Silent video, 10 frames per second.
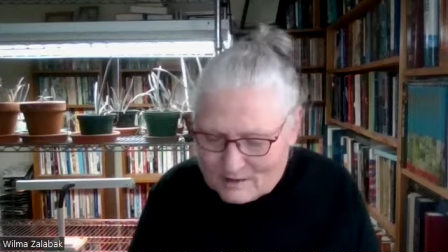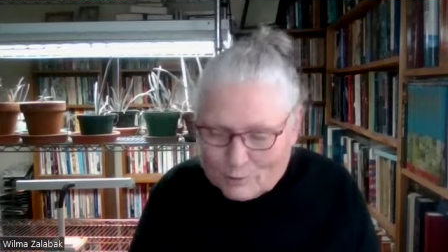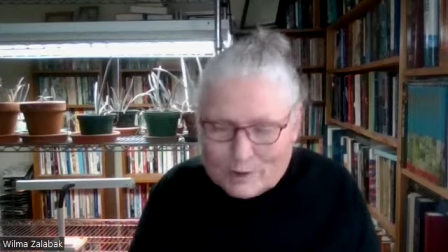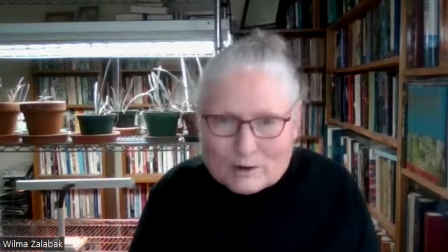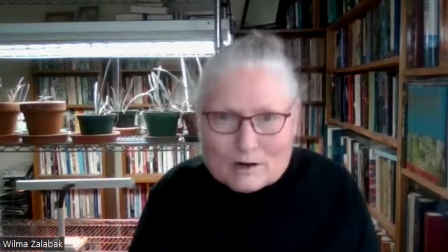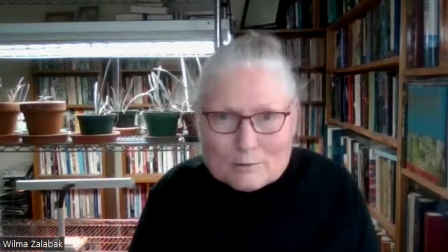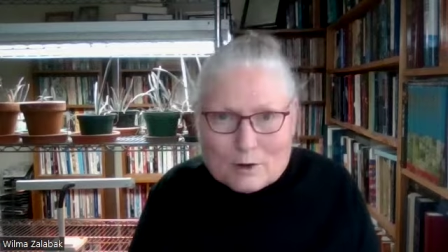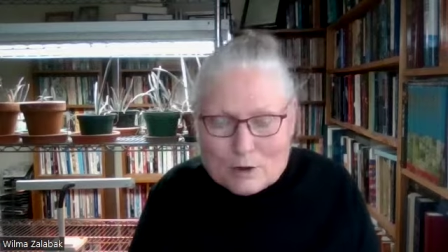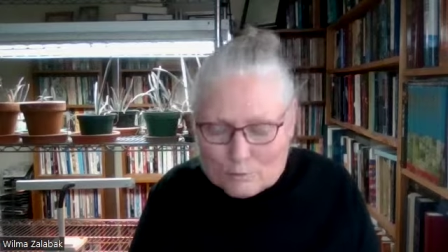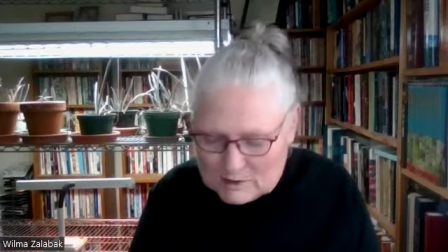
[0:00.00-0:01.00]
The welcome
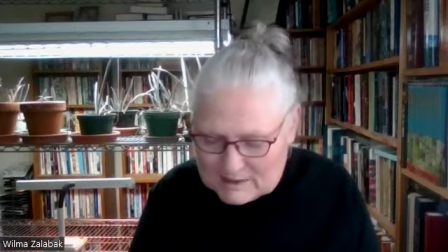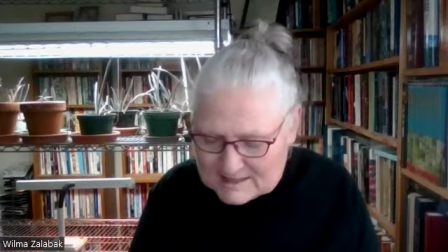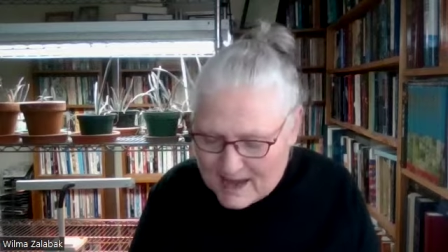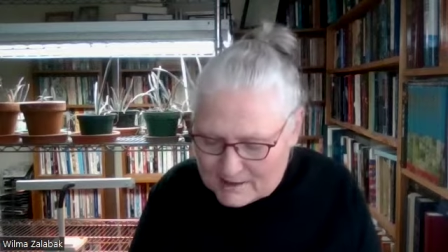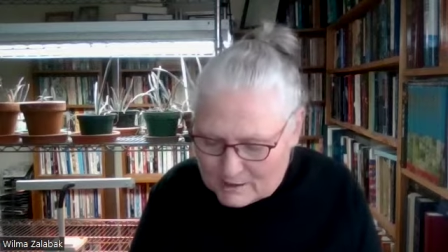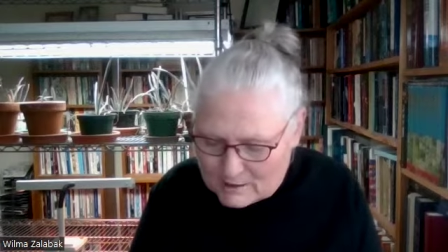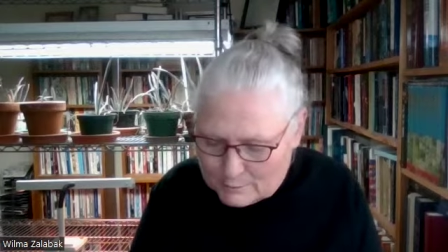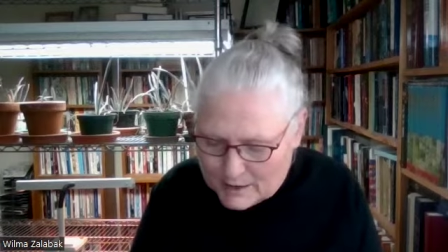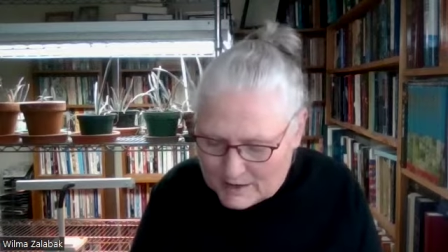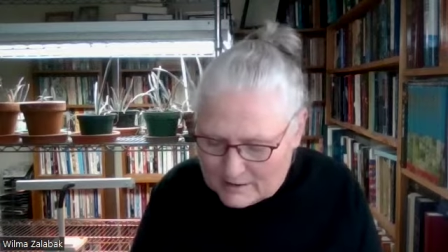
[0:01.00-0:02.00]
home was saddened
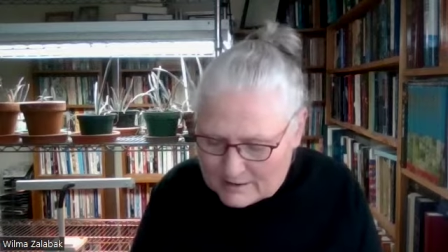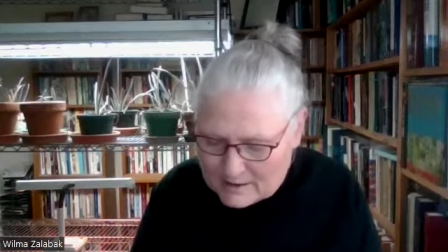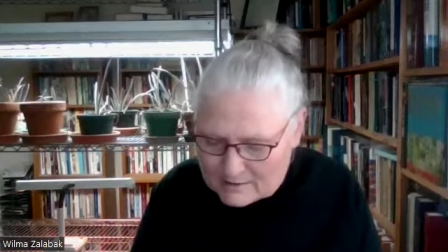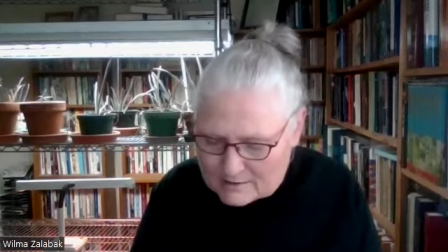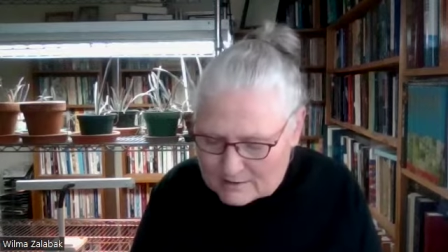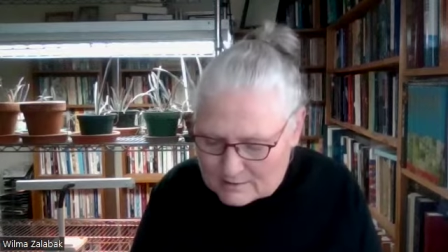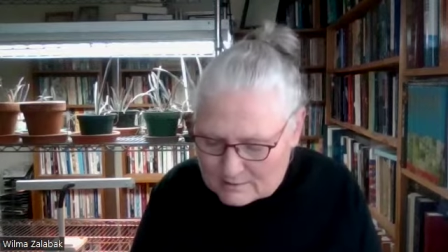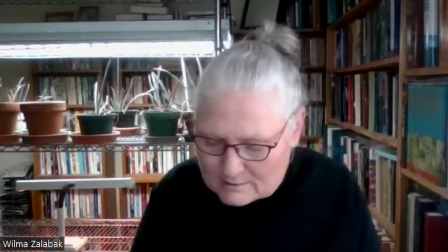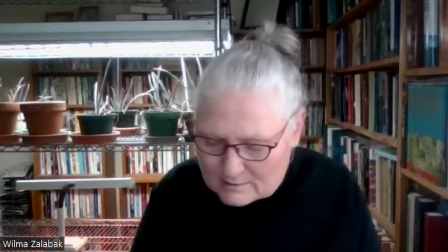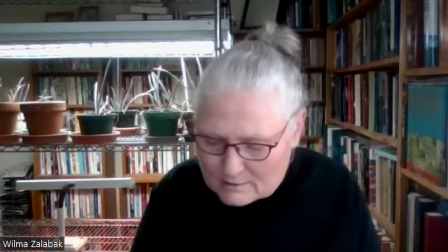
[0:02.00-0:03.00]
by the deaths.
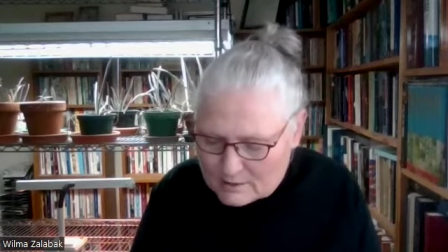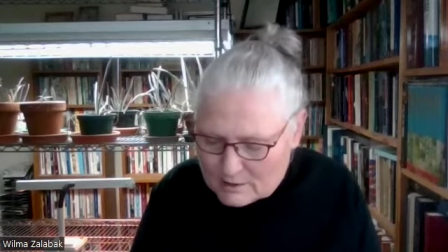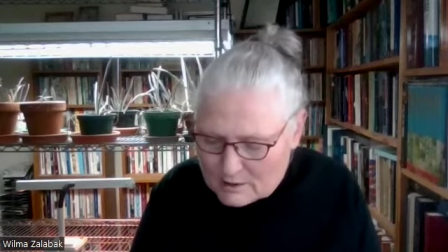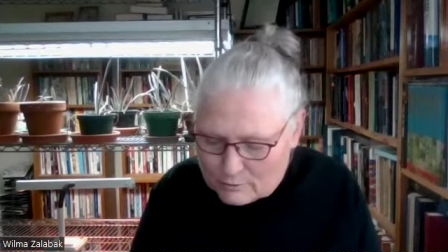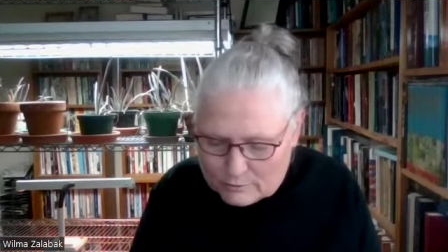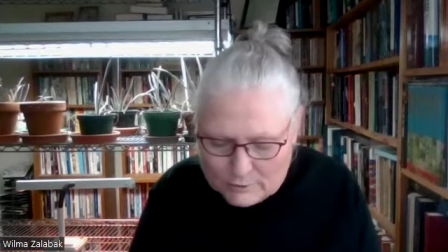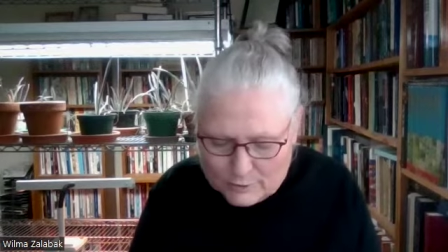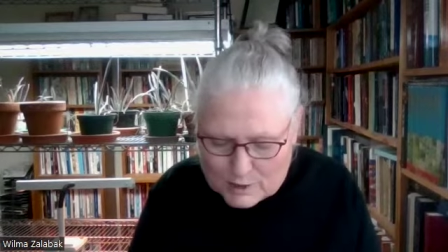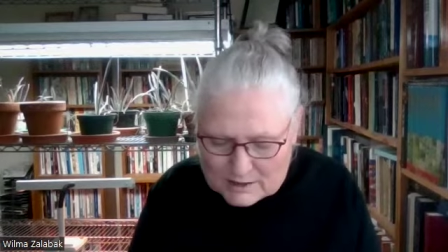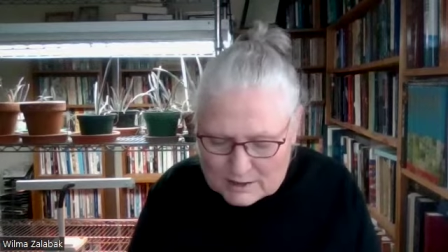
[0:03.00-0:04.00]

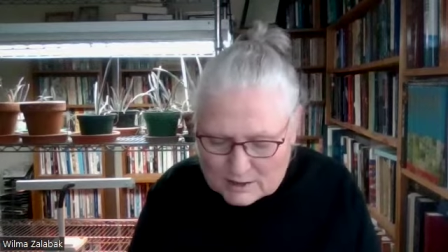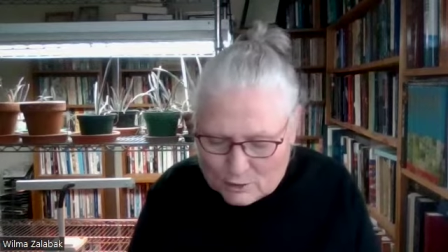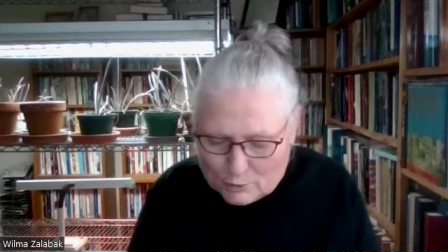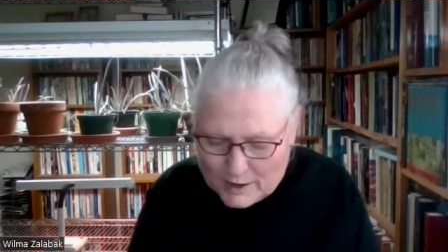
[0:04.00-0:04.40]
Ruth wanted to go